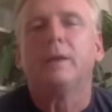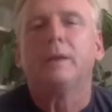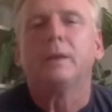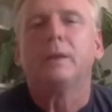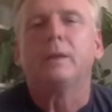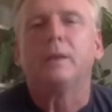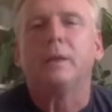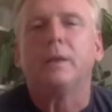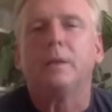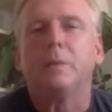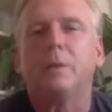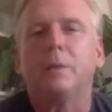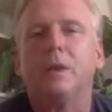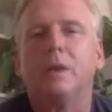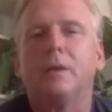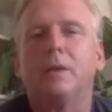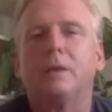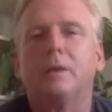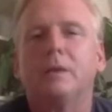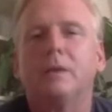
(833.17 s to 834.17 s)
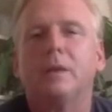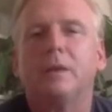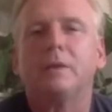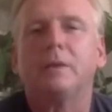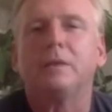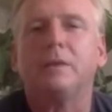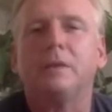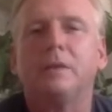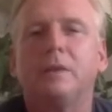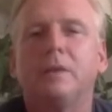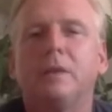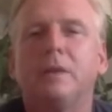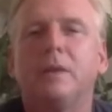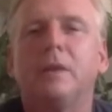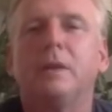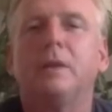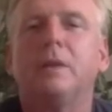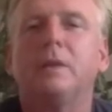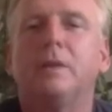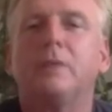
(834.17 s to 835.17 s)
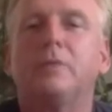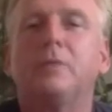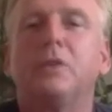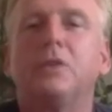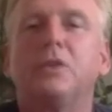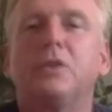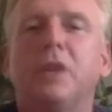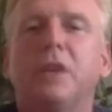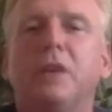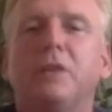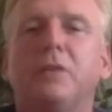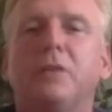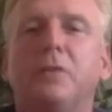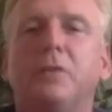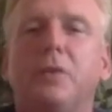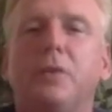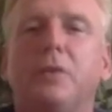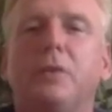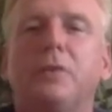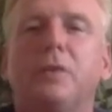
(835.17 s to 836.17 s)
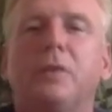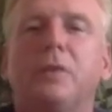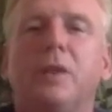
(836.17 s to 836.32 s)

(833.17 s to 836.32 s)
Keep your eyes on that ceiling. Lift the chest first,